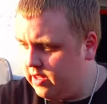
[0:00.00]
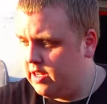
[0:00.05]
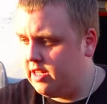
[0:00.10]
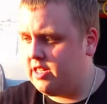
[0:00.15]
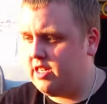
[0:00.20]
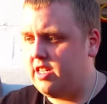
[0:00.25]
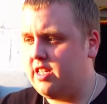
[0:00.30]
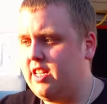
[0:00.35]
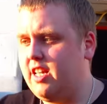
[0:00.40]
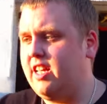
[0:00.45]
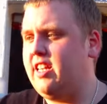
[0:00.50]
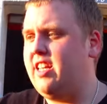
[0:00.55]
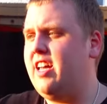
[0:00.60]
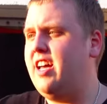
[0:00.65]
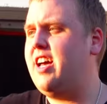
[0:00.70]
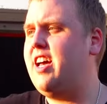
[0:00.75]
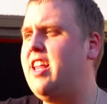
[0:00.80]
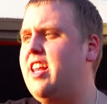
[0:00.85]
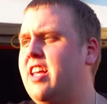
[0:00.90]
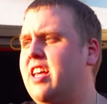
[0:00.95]
just like
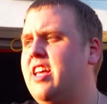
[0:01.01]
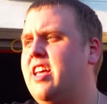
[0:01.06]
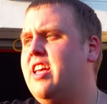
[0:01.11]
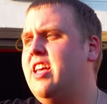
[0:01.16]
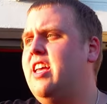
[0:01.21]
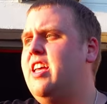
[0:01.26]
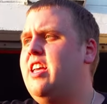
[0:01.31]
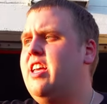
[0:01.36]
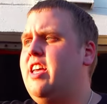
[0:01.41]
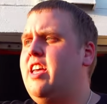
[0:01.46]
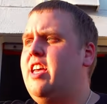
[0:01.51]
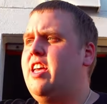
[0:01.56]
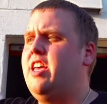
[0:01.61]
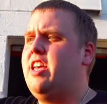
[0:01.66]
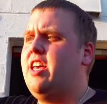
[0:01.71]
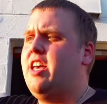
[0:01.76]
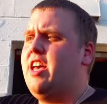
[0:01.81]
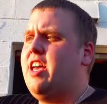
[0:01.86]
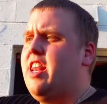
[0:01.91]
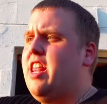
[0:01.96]
that.
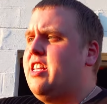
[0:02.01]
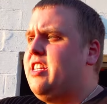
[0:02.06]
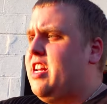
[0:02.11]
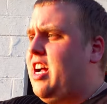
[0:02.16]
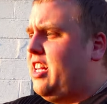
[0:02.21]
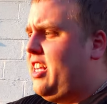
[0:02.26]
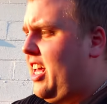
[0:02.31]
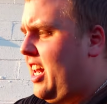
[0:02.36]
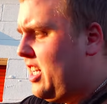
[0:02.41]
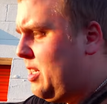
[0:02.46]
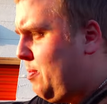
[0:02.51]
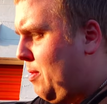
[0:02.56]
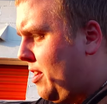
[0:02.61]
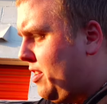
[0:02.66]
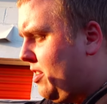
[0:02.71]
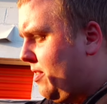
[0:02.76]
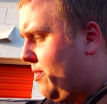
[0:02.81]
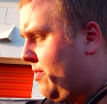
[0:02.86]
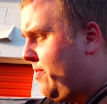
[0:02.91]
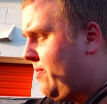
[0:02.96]
And it's not that
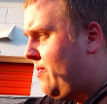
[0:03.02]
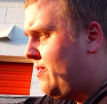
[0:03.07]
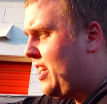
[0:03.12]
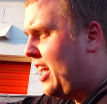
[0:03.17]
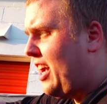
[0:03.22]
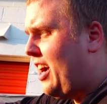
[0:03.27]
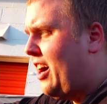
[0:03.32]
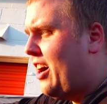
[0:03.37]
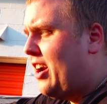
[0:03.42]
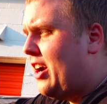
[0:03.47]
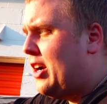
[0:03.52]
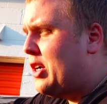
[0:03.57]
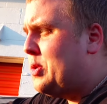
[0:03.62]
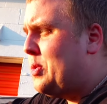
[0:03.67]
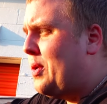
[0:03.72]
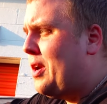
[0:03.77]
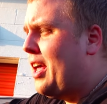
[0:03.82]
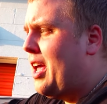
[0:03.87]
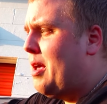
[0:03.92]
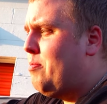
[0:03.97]
expensive. It's like one hundred
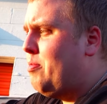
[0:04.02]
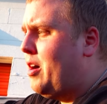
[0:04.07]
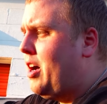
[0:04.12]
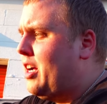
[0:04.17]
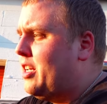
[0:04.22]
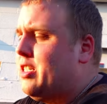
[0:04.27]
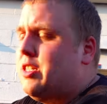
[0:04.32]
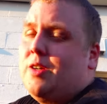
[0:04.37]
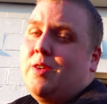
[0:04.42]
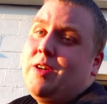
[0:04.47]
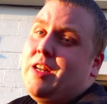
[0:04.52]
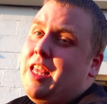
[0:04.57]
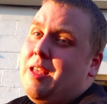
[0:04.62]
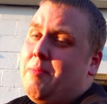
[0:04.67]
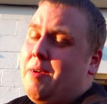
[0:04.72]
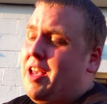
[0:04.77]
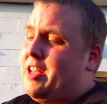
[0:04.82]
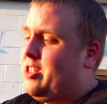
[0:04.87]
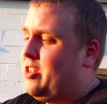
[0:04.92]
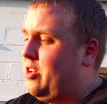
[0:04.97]
twenty bucks on
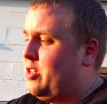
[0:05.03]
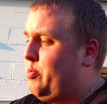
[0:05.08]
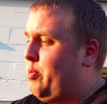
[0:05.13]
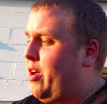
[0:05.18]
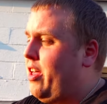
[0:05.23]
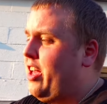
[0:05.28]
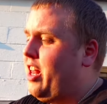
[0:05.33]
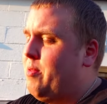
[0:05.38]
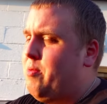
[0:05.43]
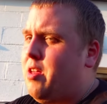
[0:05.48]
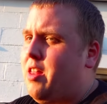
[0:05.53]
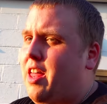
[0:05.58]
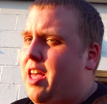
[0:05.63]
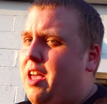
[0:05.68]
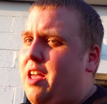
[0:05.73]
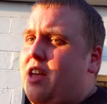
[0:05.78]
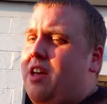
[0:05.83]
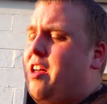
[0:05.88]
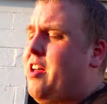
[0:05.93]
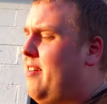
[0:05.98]
eBay. So it's probably gonna be like
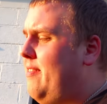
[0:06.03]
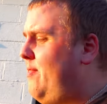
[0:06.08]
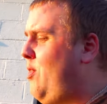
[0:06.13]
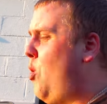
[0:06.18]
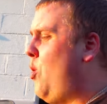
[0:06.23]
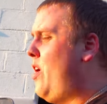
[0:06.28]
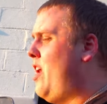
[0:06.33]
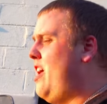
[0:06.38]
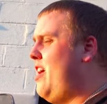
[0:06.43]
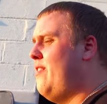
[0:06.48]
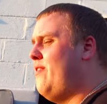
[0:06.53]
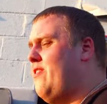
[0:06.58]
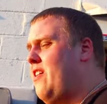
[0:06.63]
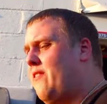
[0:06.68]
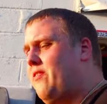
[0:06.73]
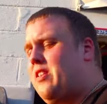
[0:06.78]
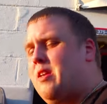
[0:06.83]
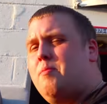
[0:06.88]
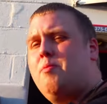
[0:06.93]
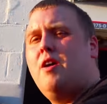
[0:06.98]
forty,
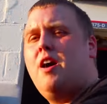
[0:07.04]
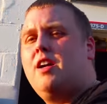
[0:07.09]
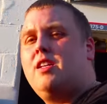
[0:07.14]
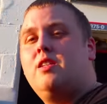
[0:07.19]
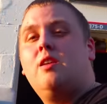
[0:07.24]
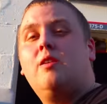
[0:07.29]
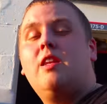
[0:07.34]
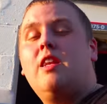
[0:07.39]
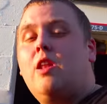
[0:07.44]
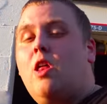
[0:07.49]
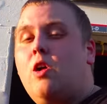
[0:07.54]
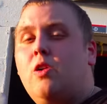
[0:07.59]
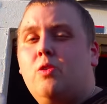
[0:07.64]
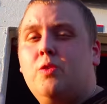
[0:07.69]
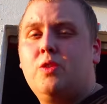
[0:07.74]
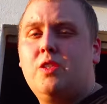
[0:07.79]
fifty bucks in local